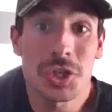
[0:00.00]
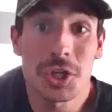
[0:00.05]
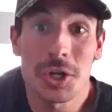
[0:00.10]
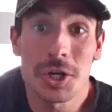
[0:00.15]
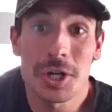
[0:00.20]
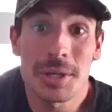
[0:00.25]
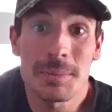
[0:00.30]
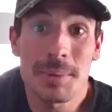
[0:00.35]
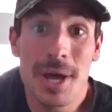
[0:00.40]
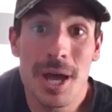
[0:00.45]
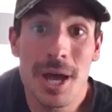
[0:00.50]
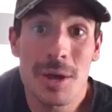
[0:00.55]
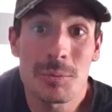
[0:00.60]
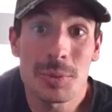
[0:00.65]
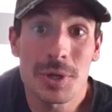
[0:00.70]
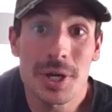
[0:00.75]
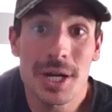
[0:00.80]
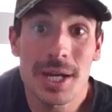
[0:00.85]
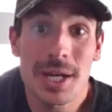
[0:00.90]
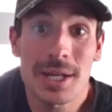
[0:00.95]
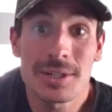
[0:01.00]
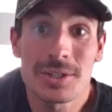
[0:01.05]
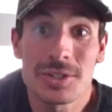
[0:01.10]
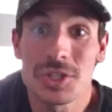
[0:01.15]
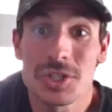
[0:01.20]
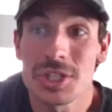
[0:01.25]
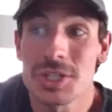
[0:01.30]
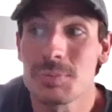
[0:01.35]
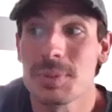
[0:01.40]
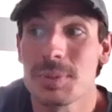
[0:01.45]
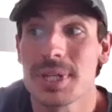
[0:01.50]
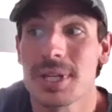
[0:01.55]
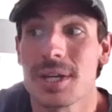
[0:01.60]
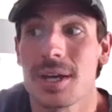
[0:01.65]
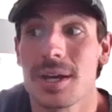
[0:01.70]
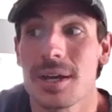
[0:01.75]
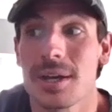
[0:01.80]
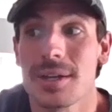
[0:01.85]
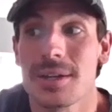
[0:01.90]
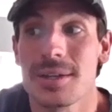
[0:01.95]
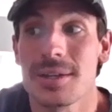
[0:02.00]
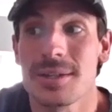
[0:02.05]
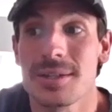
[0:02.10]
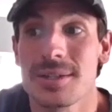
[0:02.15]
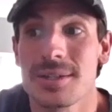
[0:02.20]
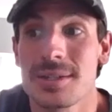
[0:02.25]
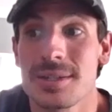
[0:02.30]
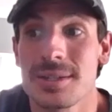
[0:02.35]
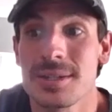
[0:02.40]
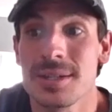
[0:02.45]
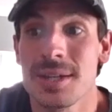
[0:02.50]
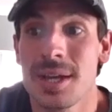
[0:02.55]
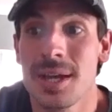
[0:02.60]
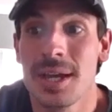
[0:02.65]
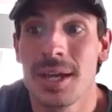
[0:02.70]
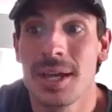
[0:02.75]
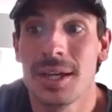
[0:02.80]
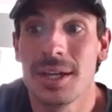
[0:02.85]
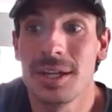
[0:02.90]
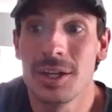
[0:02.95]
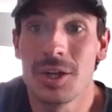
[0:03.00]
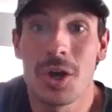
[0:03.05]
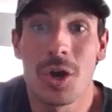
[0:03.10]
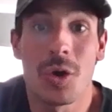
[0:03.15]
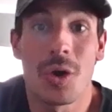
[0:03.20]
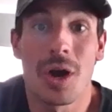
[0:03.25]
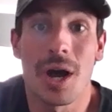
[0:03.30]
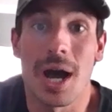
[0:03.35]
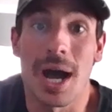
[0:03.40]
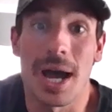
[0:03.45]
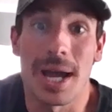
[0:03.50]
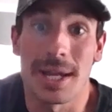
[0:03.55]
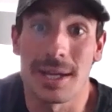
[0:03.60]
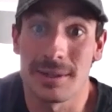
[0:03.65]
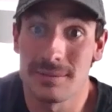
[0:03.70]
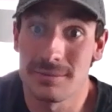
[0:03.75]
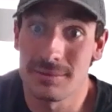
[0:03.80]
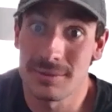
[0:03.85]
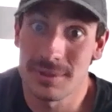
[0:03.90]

30-pound braid just because, I